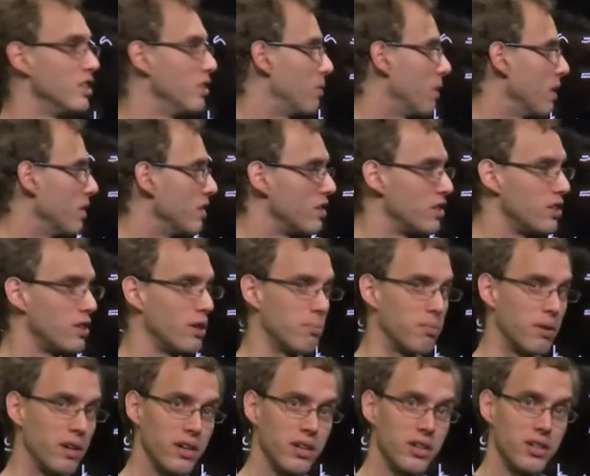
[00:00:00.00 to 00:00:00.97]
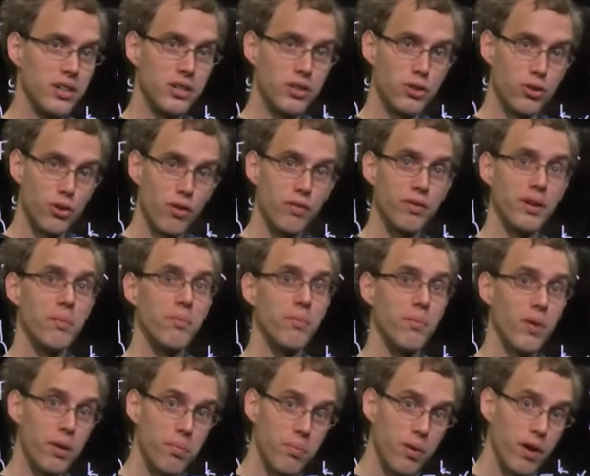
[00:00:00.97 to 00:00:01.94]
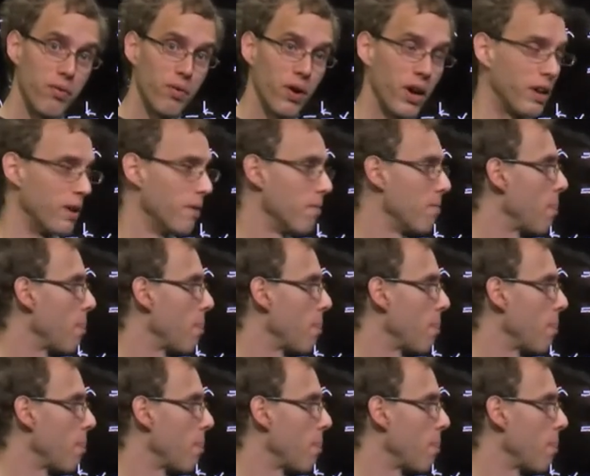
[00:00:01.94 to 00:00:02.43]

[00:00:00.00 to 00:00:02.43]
You can solve them one by one.